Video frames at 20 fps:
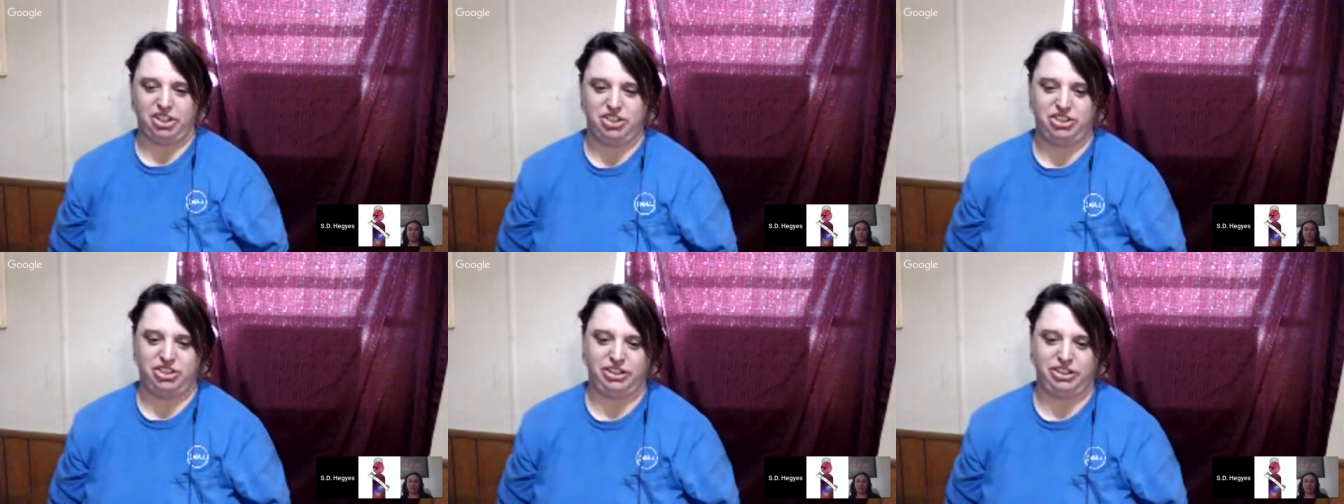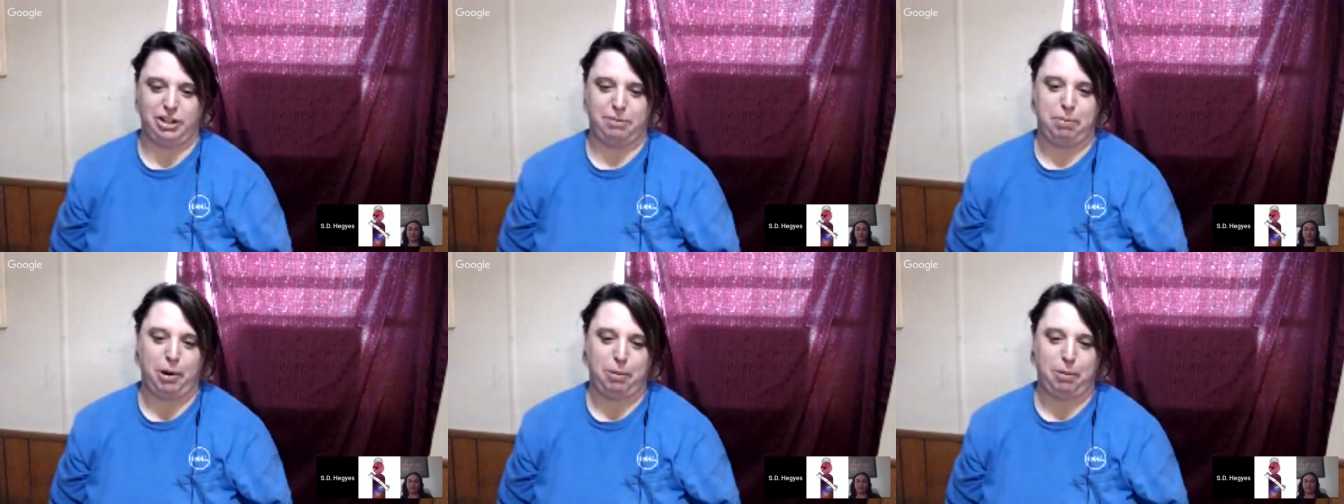She
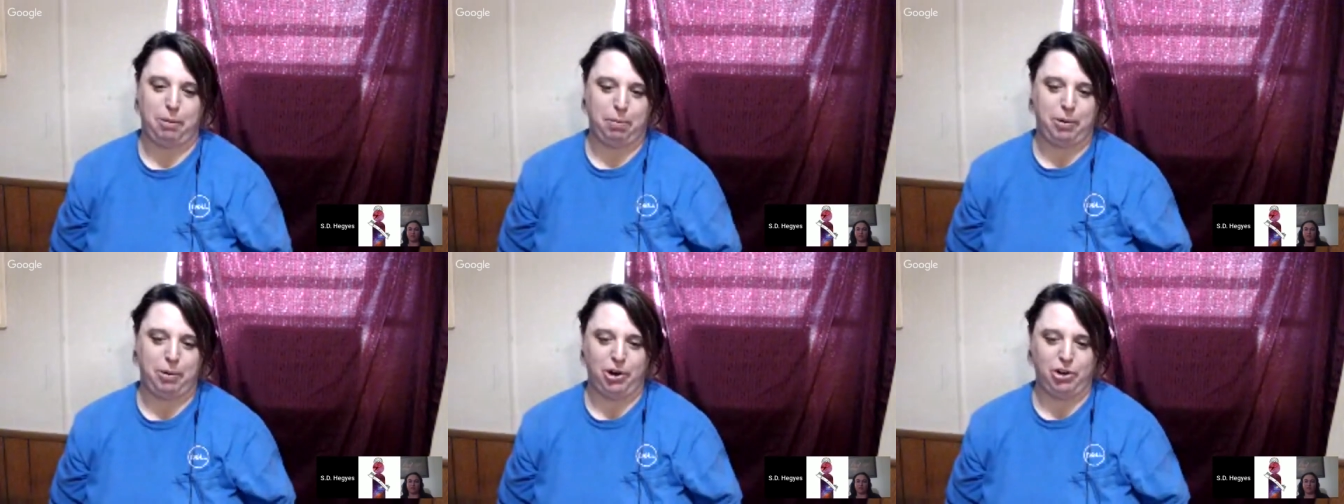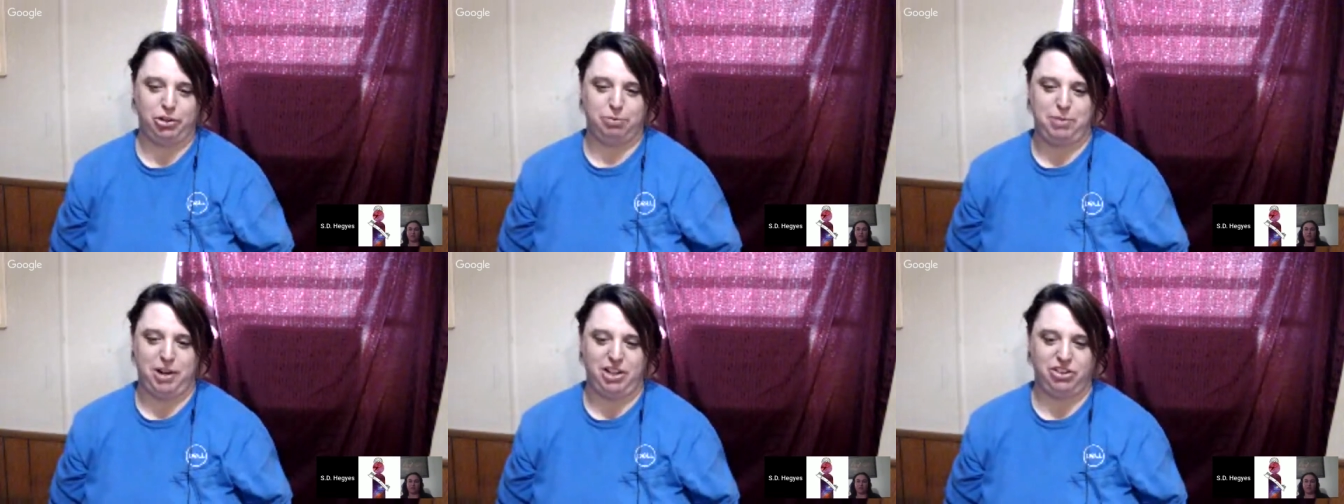said purple
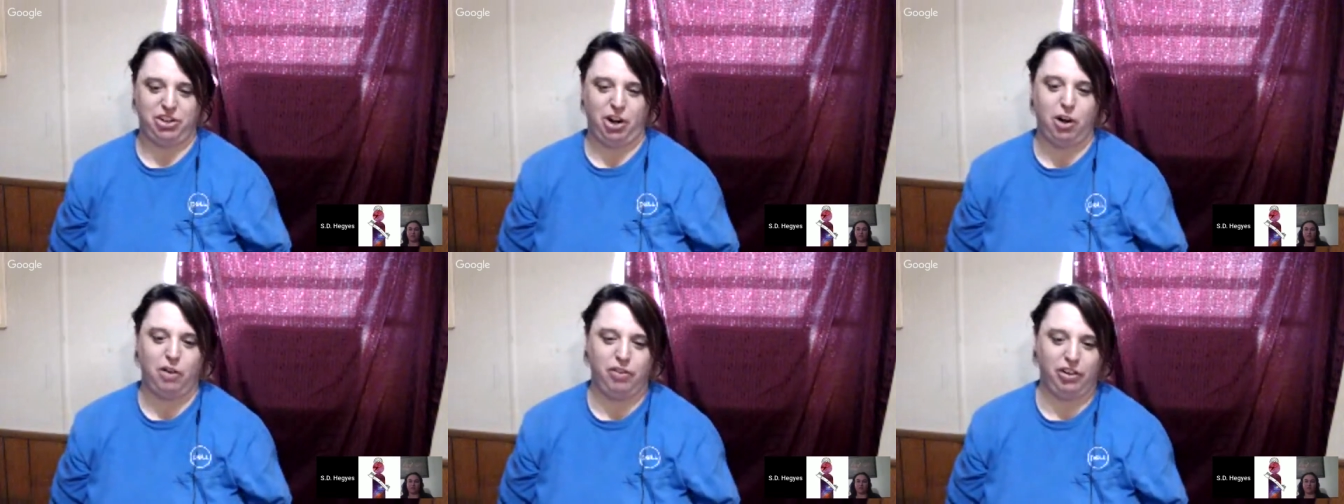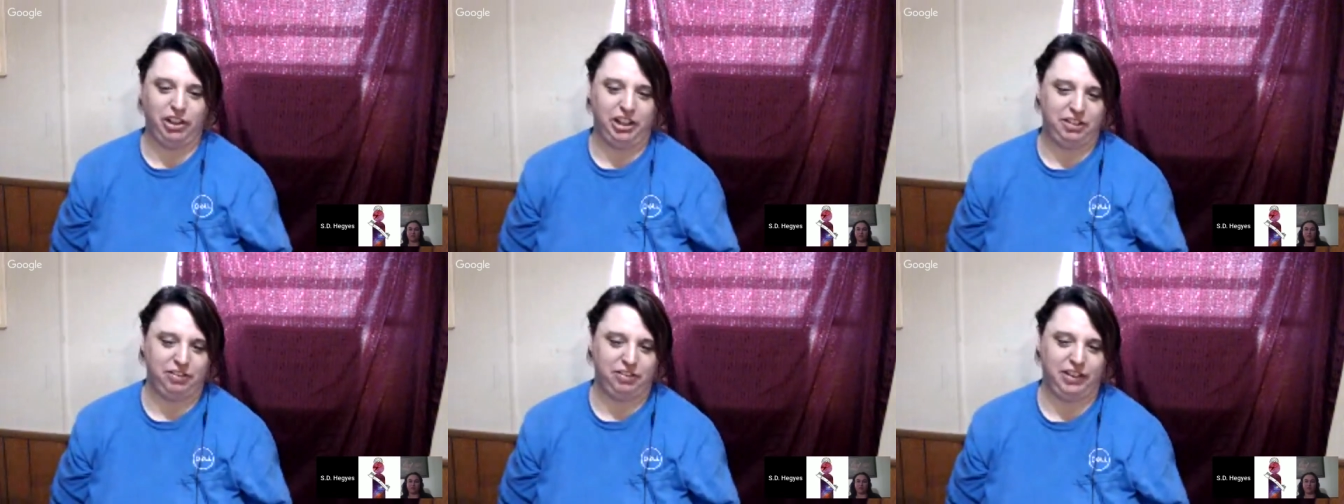prose means
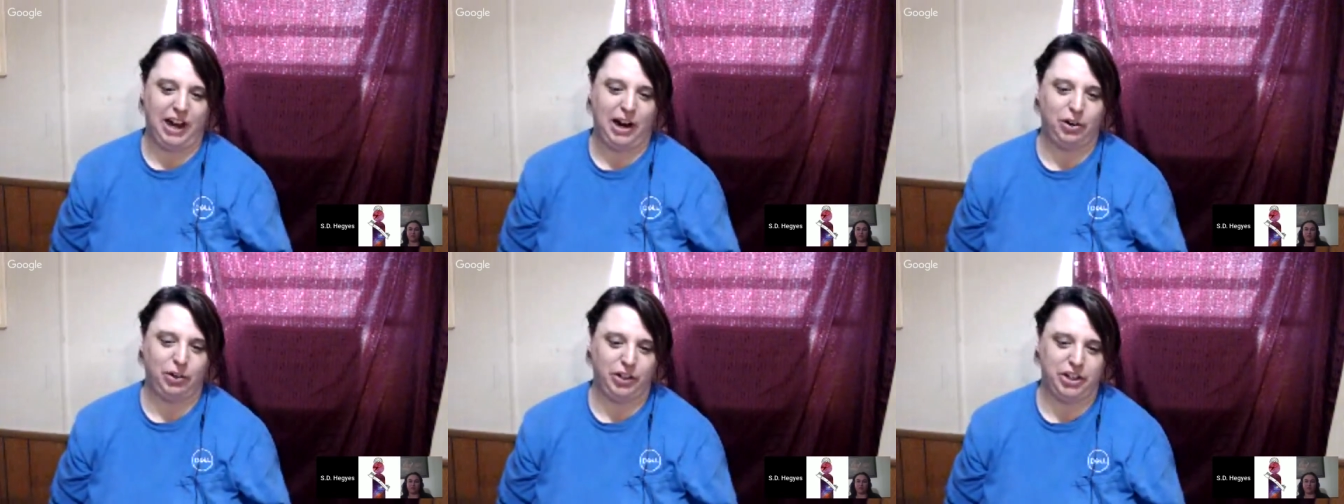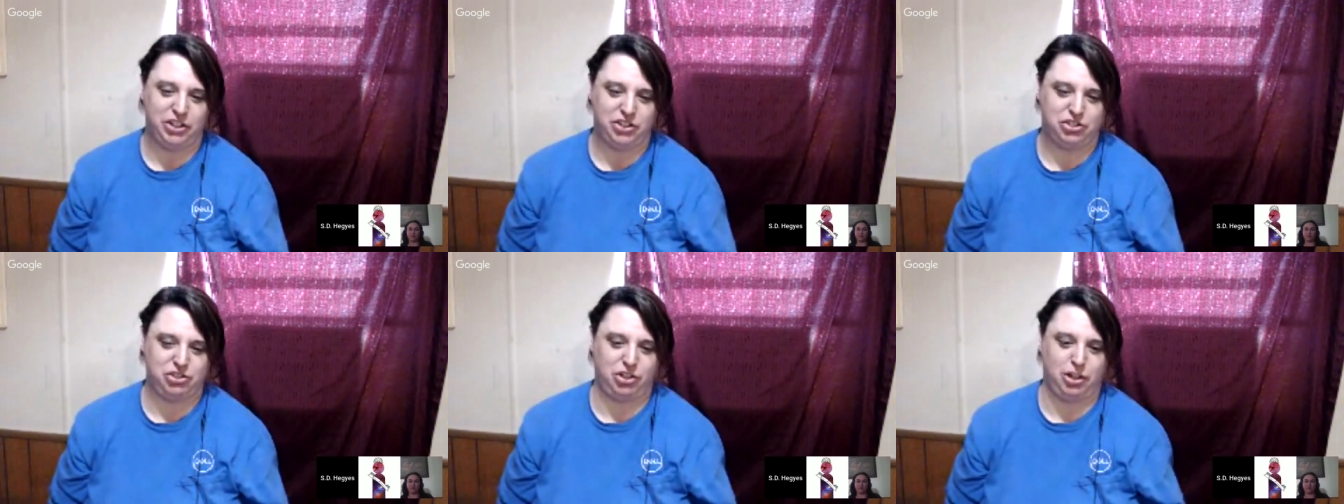overly flowery
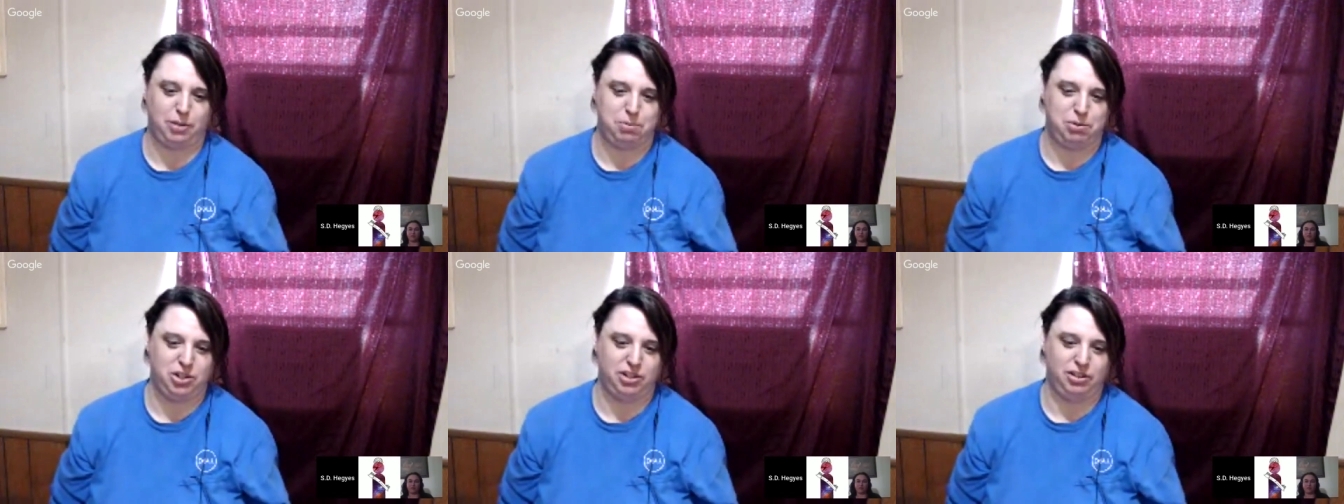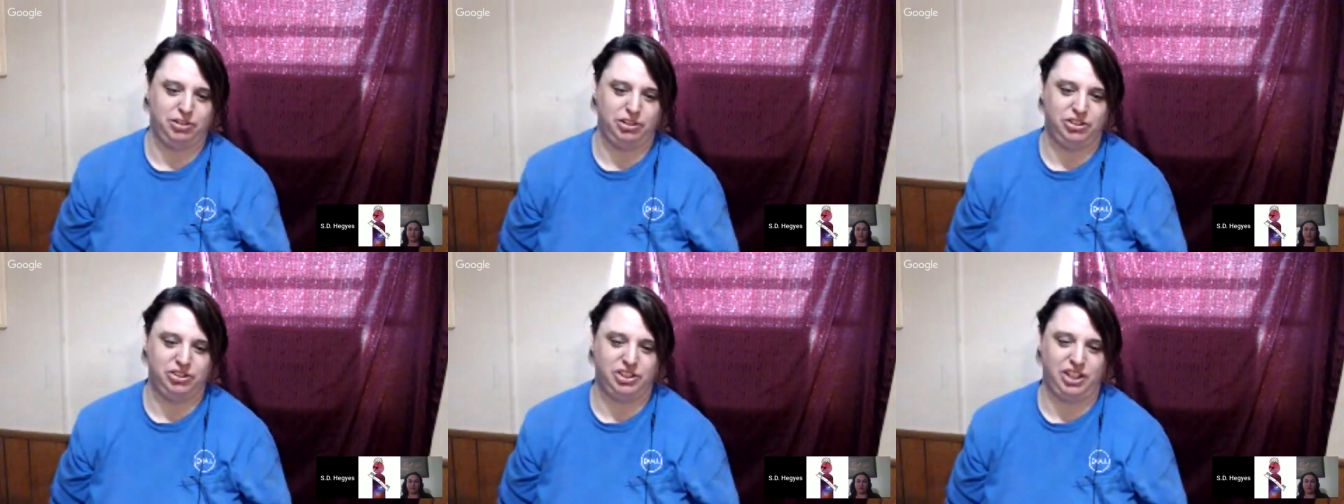
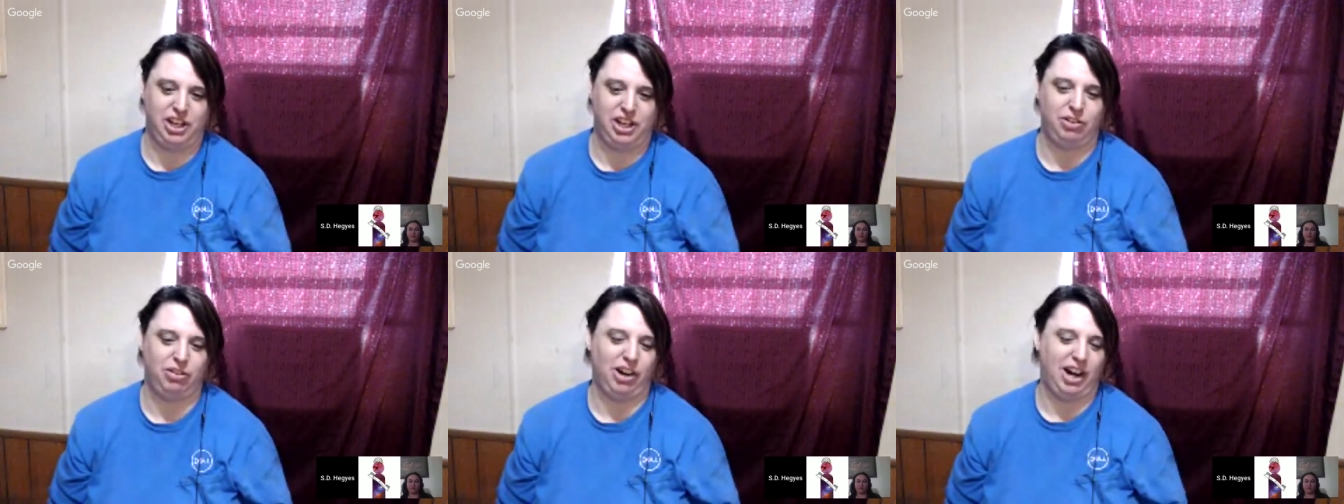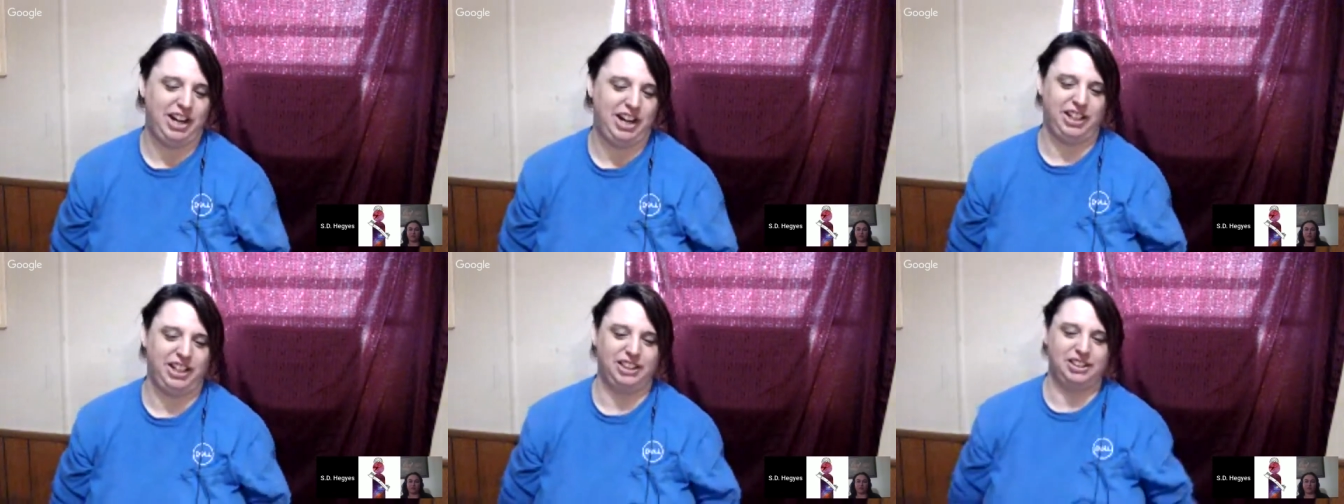descriptions in
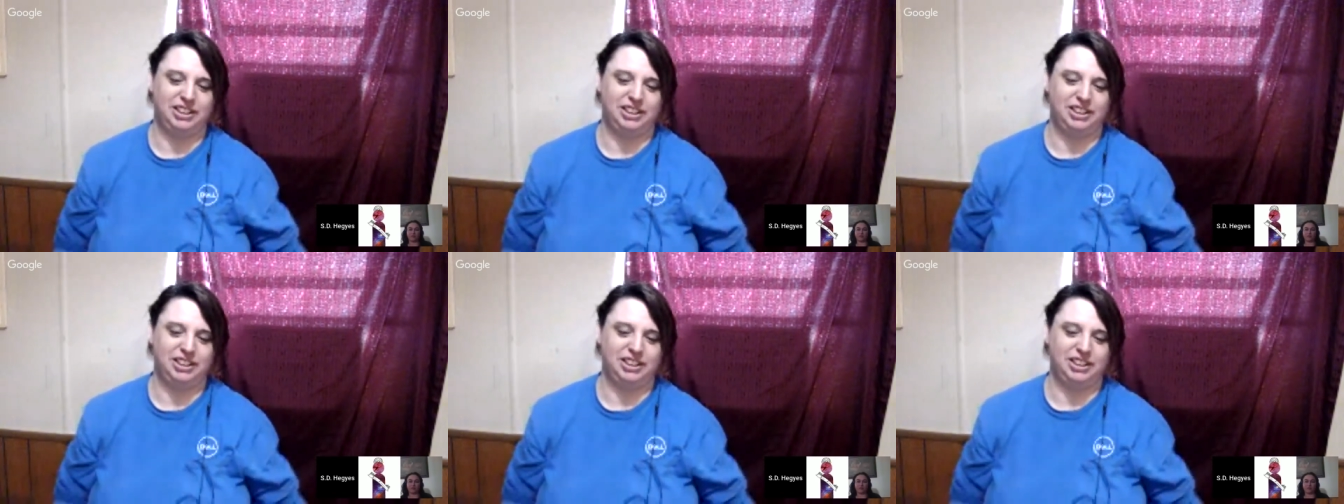writing.